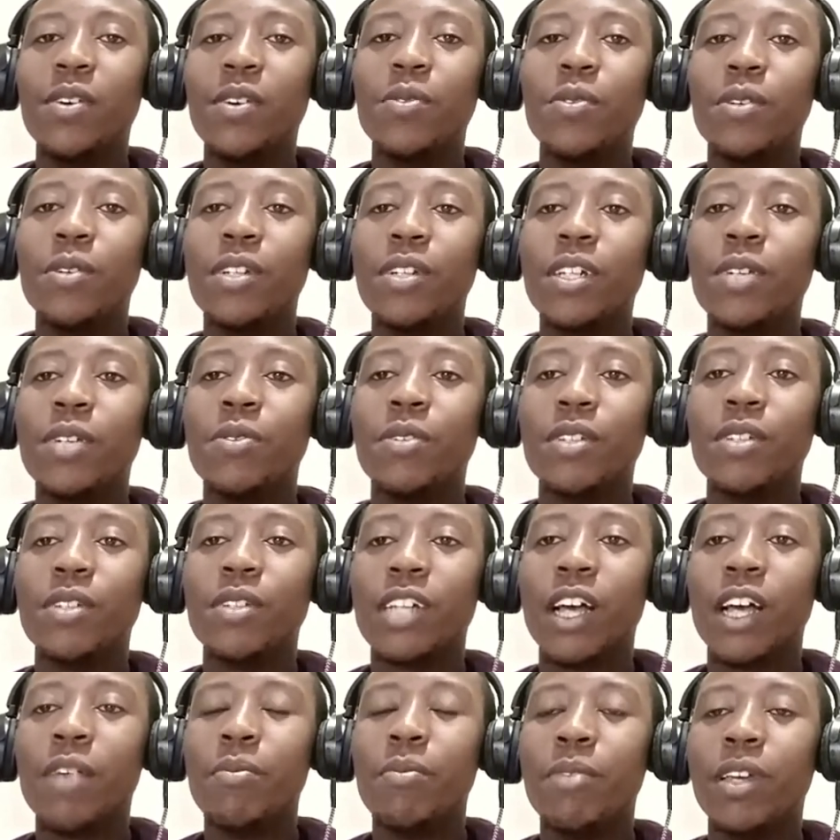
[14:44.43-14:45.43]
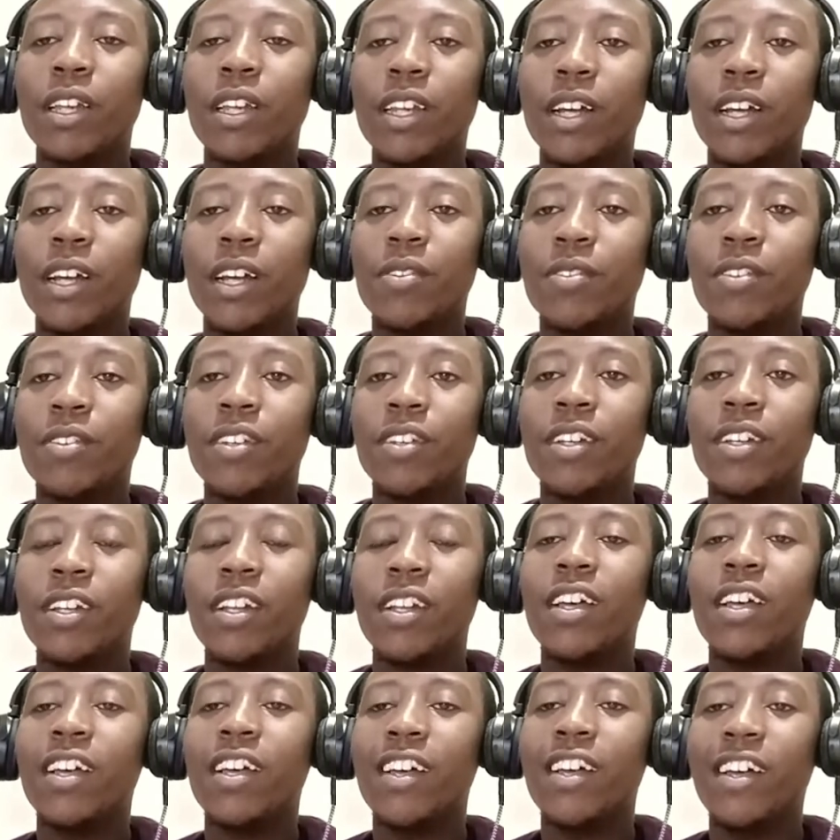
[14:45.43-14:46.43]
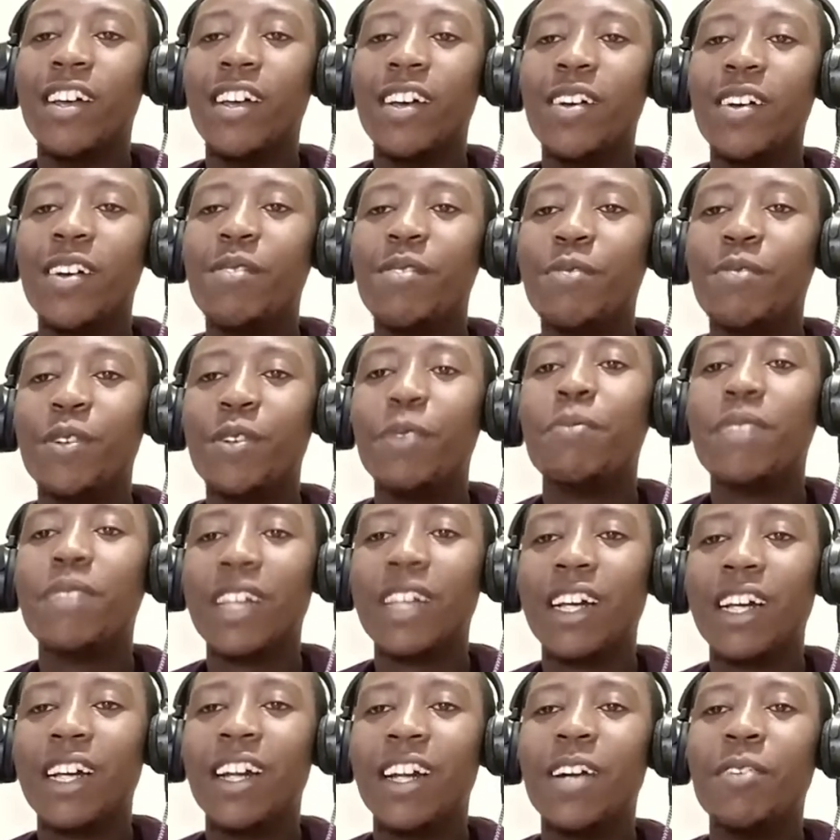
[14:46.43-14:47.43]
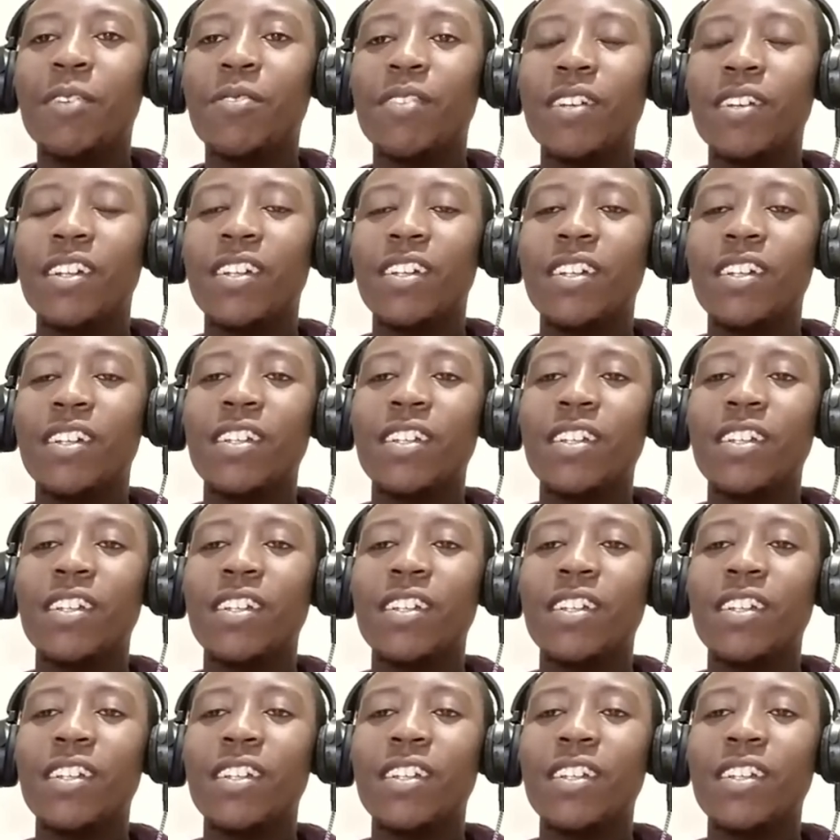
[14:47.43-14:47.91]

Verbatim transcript: Water was coming down from the ground.